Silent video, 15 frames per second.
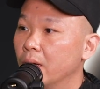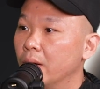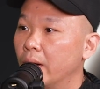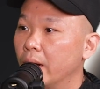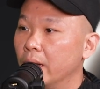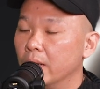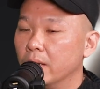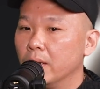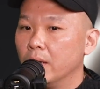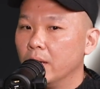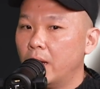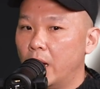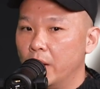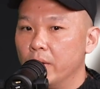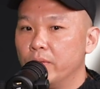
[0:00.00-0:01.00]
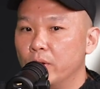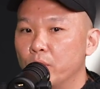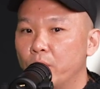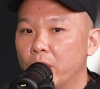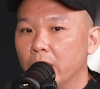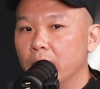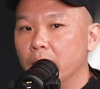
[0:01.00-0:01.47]
right? However,
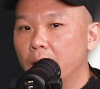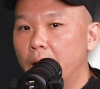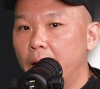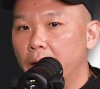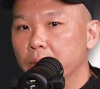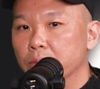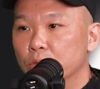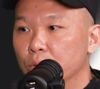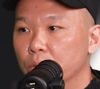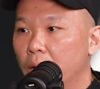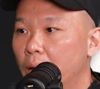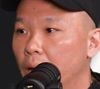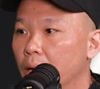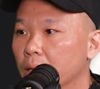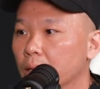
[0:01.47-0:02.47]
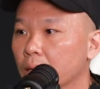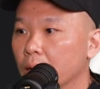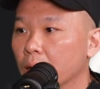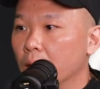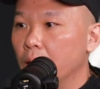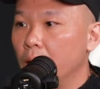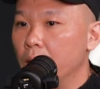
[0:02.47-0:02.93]
what I am good at
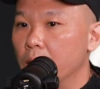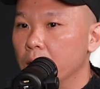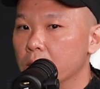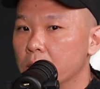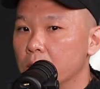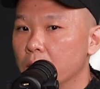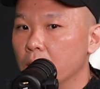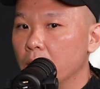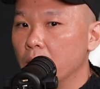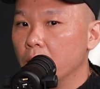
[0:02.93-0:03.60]
is,